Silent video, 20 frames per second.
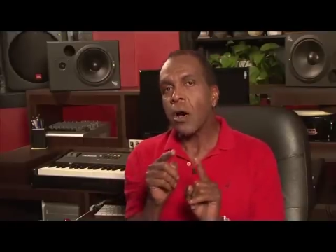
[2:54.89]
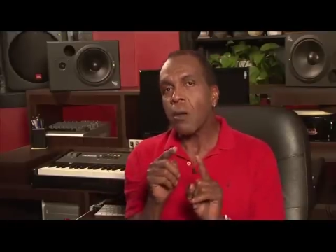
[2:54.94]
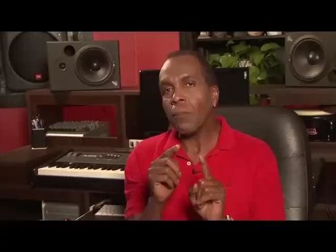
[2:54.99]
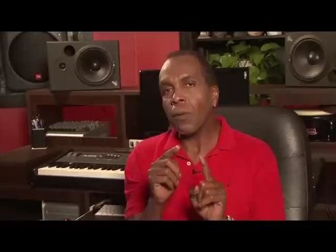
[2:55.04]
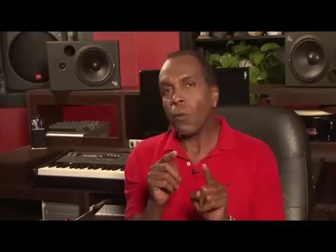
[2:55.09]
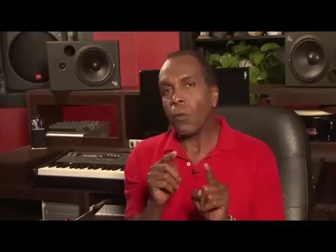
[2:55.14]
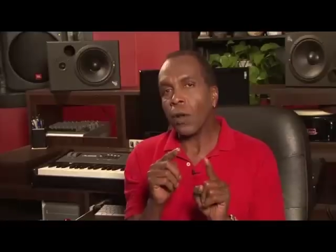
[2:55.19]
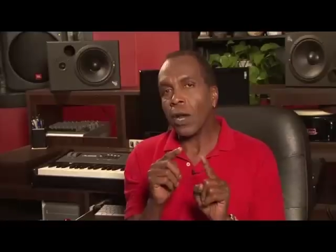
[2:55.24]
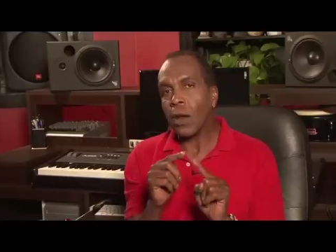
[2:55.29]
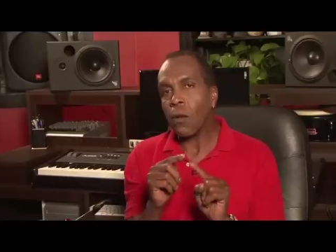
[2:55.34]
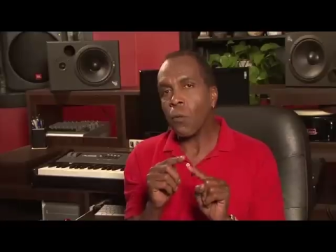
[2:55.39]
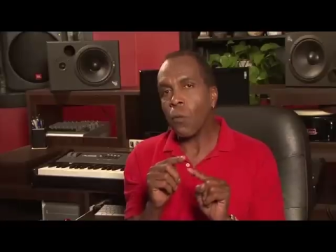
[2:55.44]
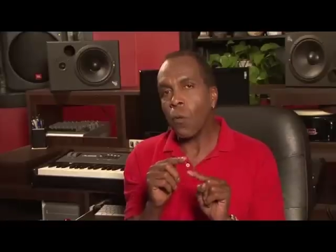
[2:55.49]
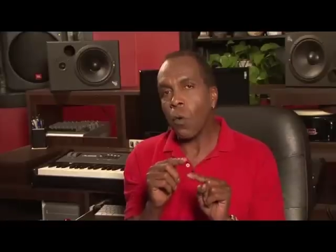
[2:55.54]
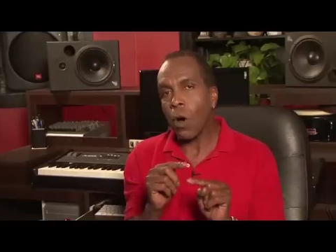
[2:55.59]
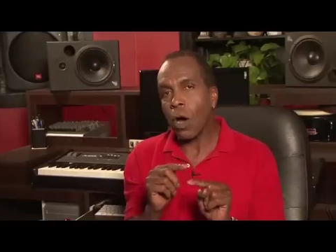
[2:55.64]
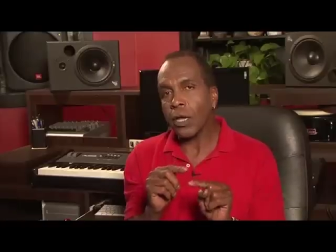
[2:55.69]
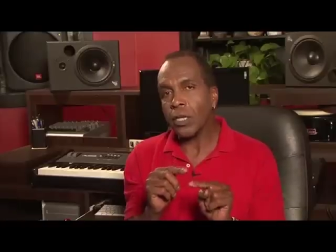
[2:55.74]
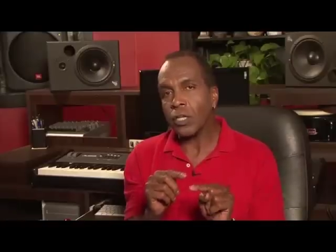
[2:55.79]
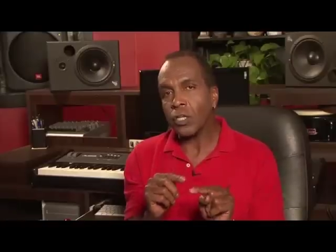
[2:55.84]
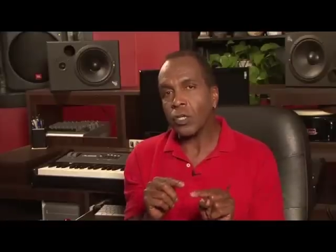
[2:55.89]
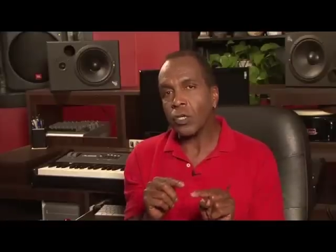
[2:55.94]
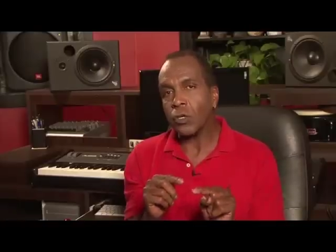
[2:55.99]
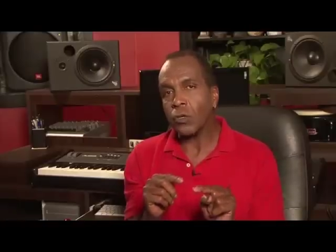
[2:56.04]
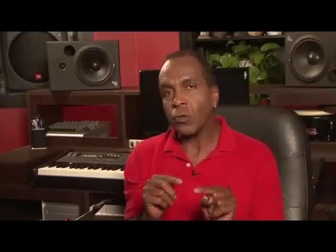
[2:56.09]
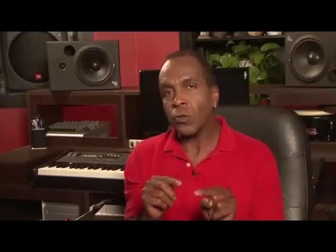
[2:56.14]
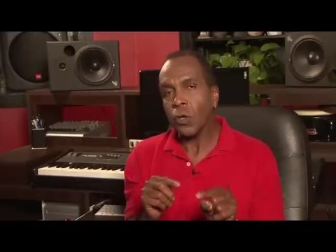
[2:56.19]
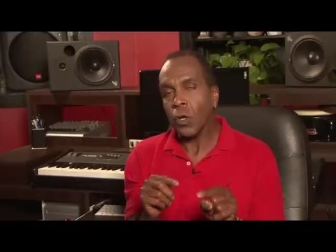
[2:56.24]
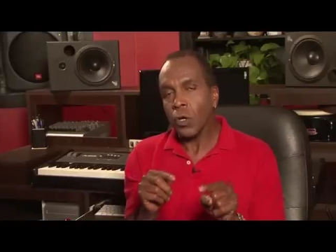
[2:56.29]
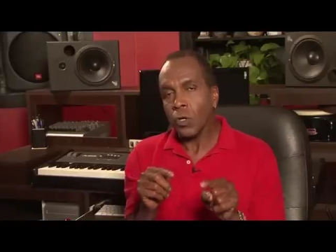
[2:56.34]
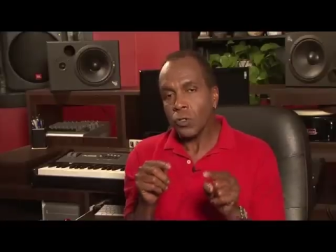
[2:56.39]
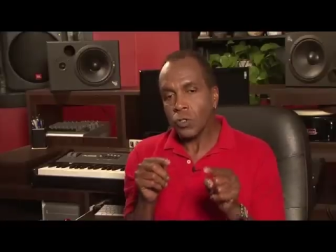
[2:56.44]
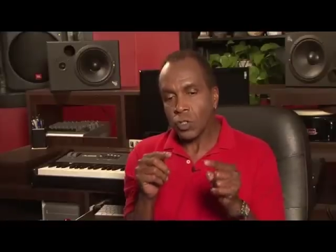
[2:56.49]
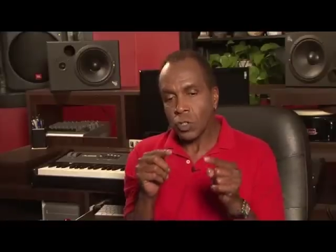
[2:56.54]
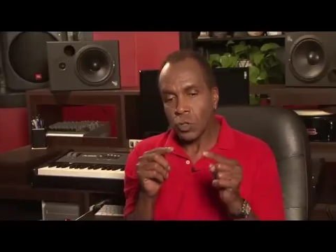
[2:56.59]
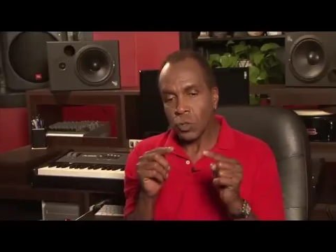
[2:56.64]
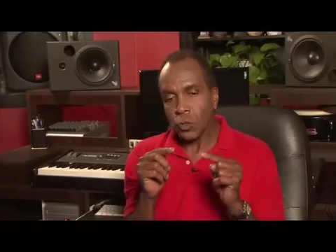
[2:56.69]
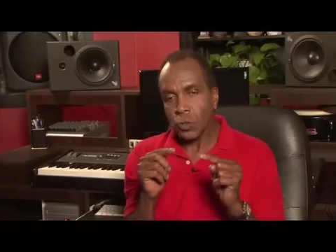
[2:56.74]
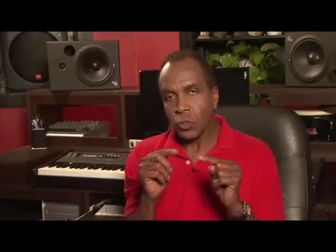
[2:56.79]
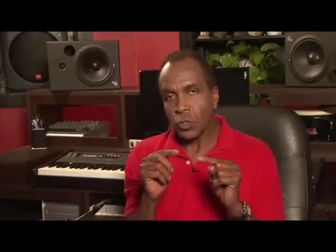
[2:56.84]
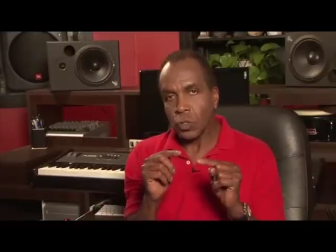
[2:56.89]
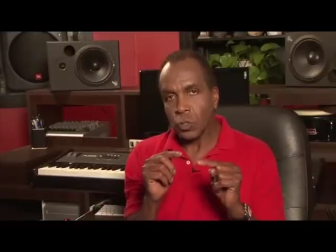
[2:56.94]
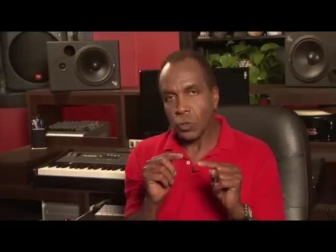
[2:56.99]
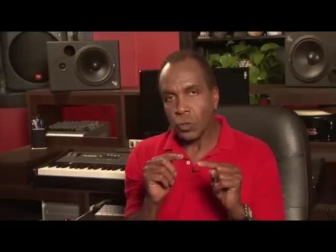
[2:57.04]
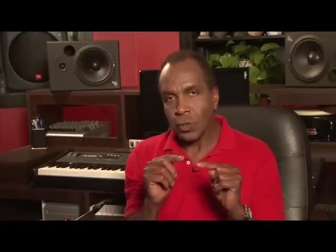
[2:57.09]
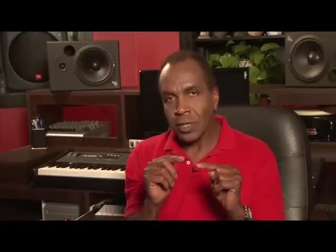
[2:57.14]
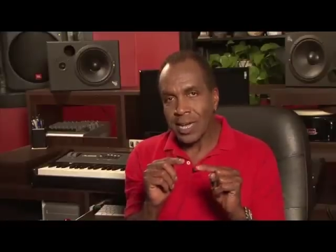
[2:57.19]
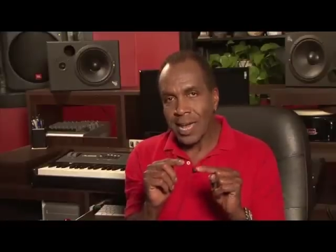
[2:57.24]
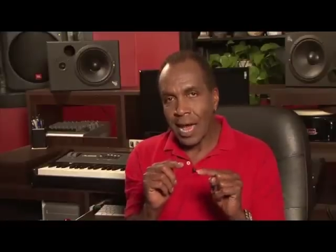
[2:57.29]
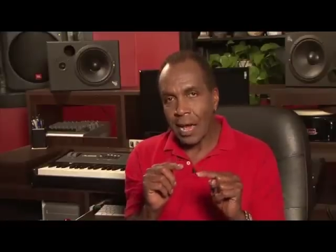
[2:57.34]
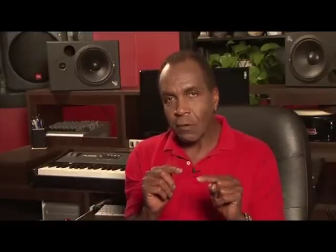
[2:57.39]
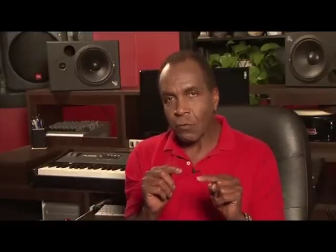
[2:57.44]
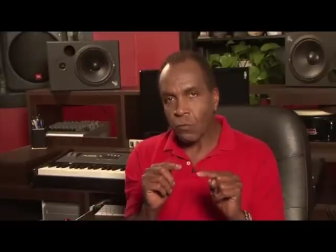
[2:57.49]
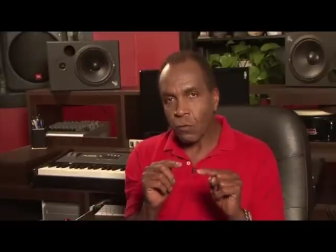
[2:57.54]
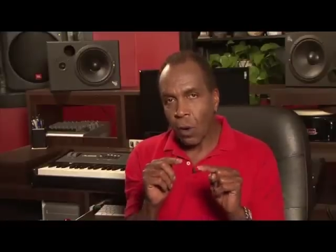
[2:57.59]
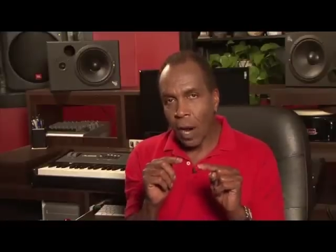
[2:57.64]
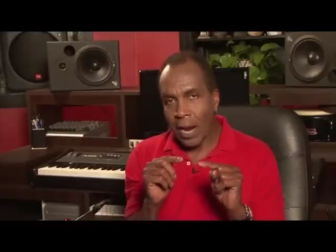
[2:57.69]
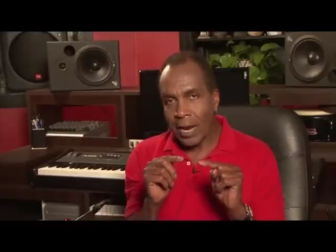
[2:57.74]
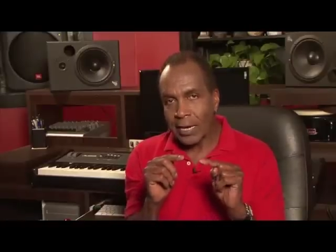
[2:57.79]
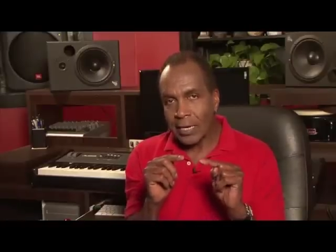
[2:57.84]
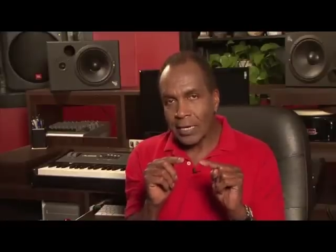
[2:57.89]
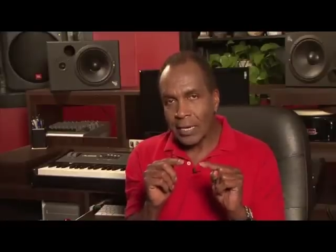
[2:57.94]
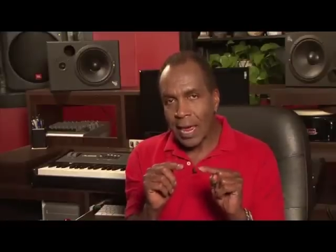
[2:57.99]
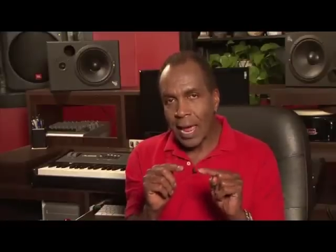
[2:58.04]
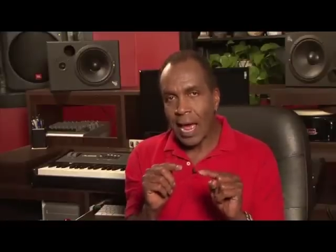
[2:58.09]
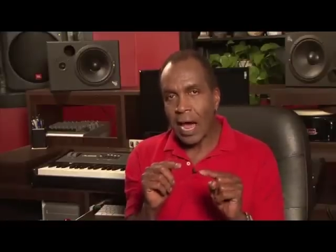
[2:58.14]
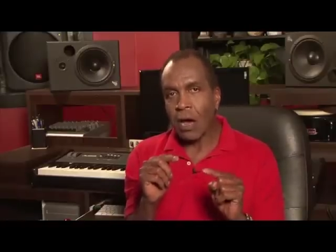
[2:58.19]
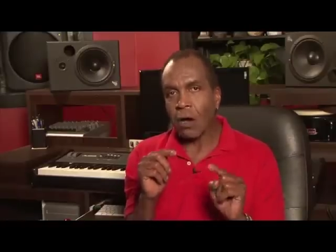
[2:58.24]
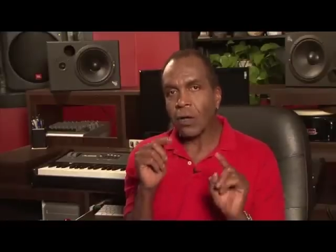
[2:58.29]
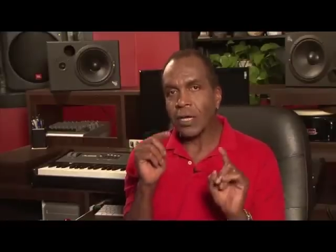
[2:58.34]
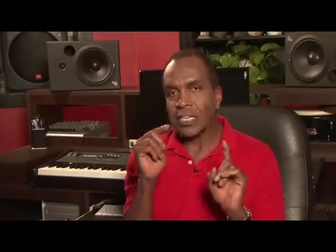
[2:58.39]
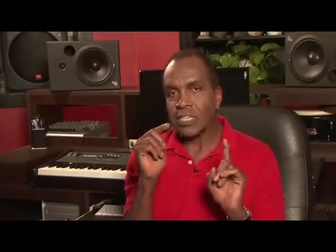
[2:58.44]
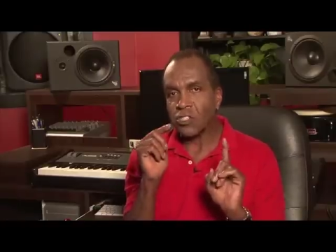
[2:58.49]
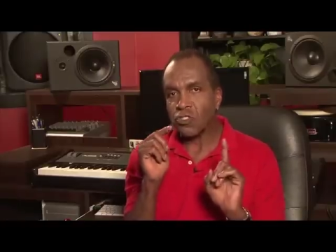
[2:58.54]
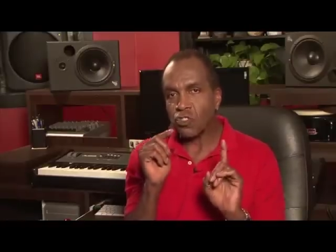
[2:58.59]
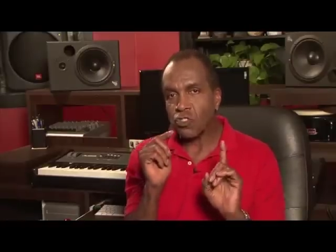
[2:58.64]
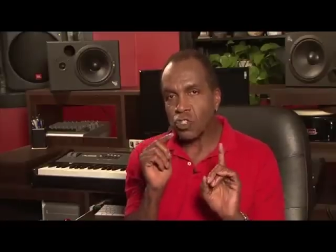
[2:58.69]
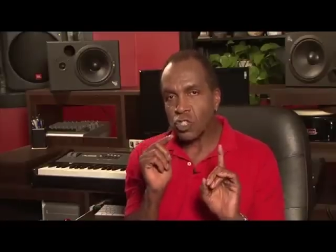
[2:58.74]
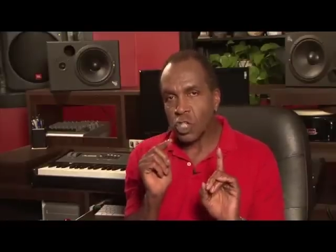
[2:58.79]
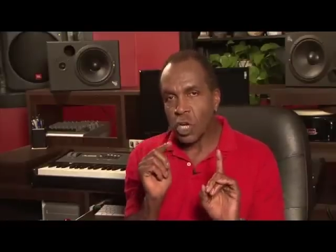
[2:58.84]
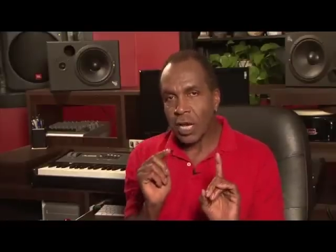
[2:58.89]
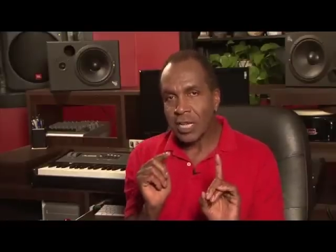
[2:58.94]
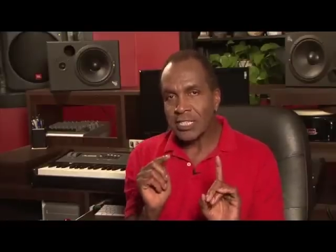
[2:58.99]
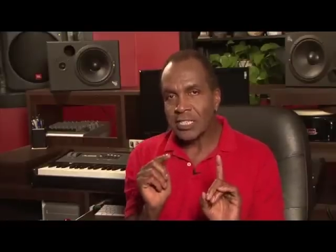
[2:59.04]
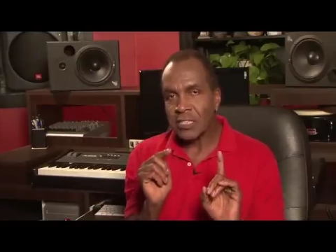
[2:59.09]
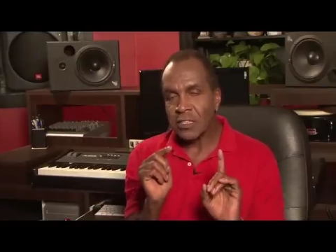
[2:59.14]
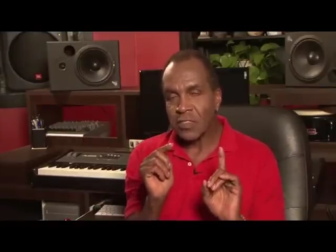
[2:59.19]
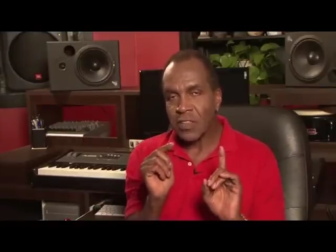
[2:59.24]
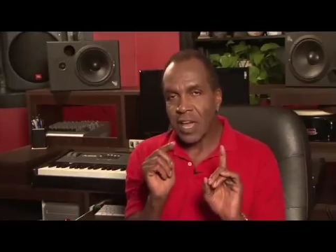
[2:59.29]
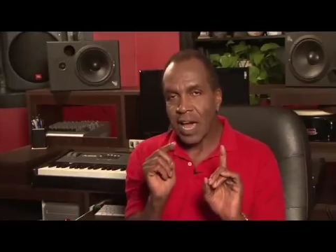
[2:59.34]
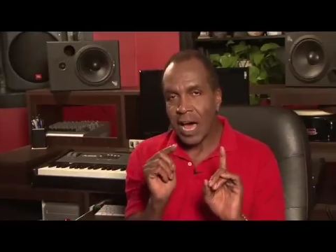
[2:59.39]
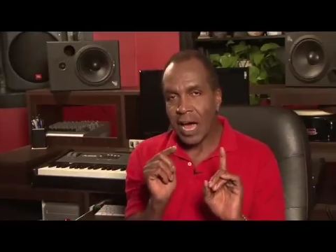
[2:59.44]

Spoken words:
But what I want you to get right now is just the